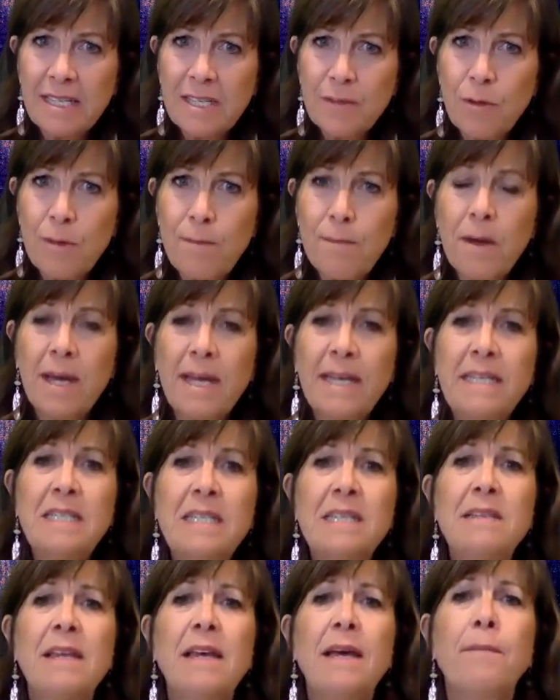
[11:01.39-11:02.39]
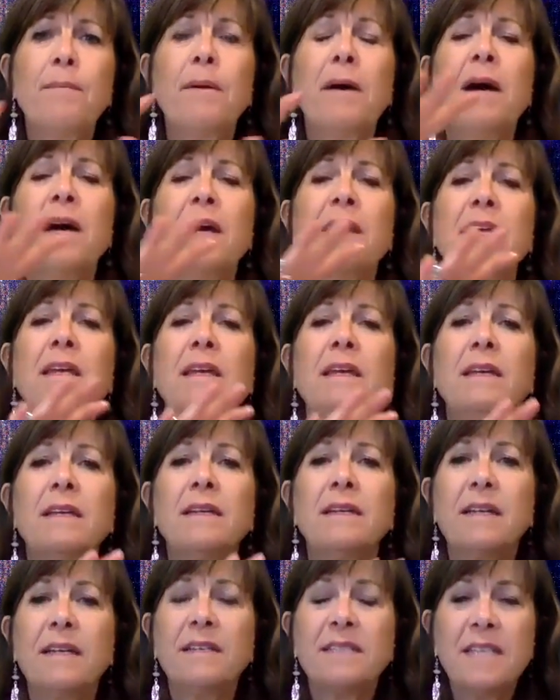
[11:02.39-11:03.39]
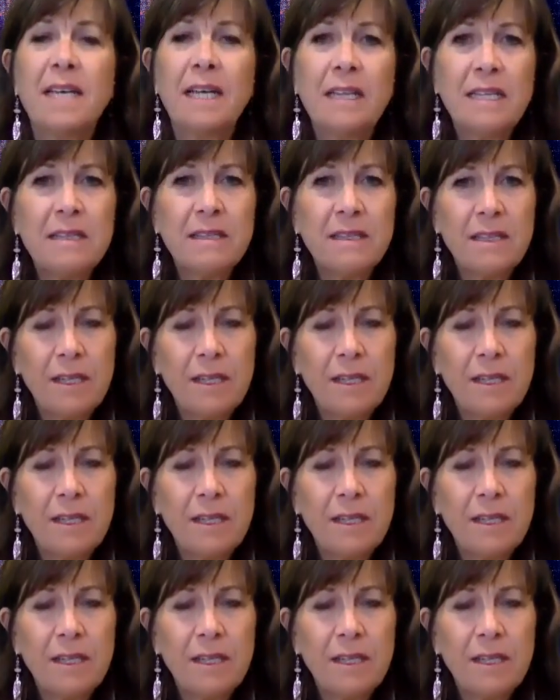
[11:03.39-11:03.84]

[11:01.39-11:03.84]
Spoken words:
reminding that body, telling